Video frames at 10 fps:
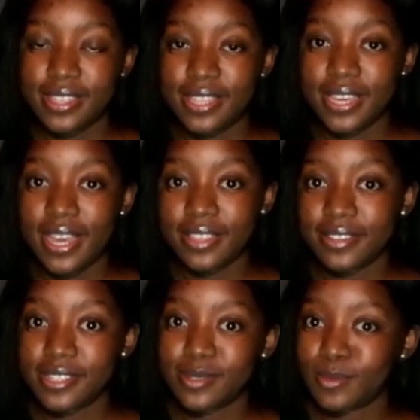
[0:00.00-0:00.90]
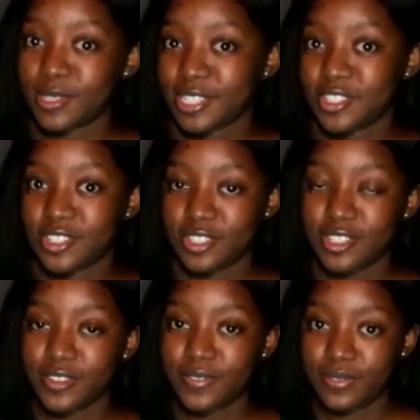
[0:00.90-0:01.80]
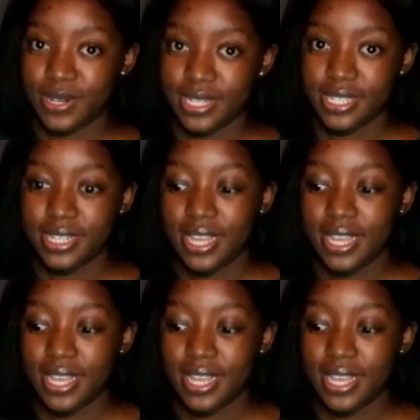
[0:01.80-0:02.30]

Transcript: the other is more than just a friend.